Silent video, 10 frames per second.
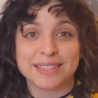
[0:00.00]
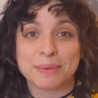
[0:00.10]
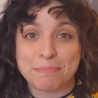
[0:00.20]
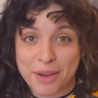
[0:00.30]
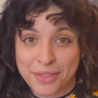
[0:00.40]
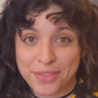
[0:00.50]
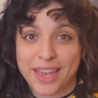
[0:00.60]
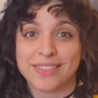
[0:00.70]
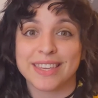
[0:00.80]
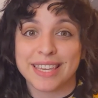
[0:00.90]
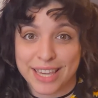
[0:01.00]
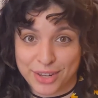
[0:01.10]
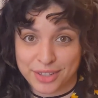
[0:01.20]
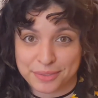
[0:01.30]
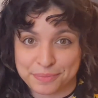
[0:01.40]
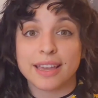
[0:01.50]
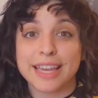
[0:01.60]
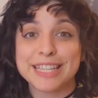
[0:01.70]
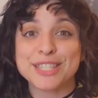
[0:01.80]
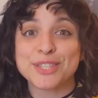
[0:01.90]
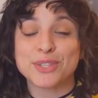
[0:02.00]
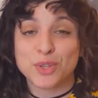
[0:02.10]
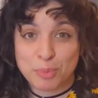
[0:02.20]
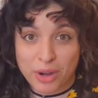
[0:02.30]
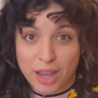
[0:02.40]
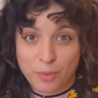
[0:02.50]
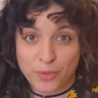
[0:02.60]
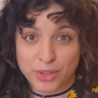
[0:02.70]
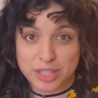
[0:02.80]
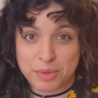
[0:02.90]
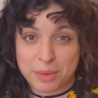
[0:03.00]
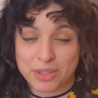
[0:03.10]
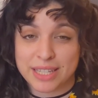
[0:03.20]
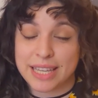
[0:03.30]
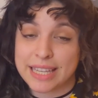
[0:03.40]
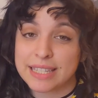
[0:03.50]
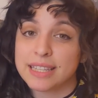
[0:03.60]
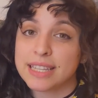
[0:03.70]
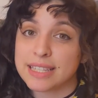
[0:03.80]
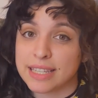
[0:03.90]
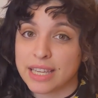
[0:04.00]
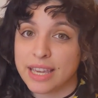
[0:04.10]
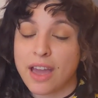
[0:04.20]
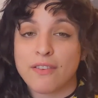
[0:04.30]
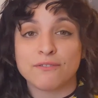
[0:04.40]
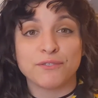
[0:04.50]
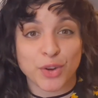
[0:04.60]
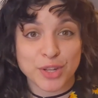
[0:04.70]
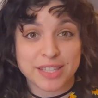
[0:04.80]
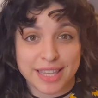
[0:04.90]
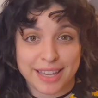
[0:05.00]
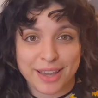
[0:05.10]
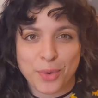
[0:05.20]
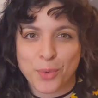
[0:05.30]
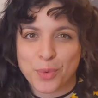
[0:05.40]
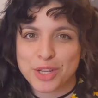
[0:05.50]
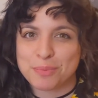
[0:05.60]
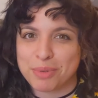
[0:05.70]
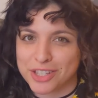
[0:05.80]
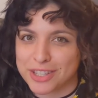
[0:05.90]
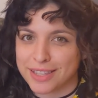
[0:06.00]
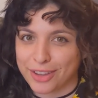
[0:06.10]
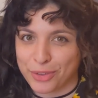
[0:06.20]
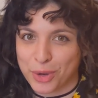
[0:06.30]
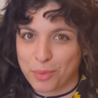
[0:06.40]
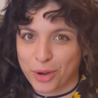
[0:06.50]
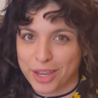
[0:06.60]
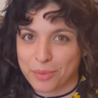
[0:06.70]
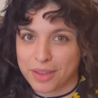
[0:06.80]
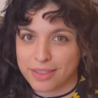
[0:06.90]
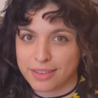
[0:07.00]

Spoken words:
is the month and the year. It's super helpful to be able to easily see, first thing, which budget cycle you're working with.